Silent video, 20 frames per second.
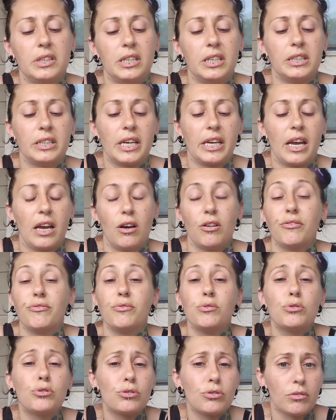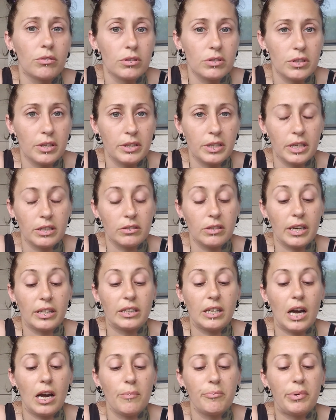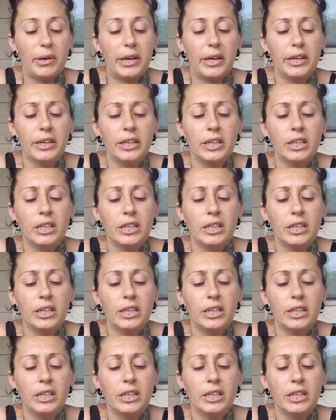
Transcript: like health food stores and things like that, but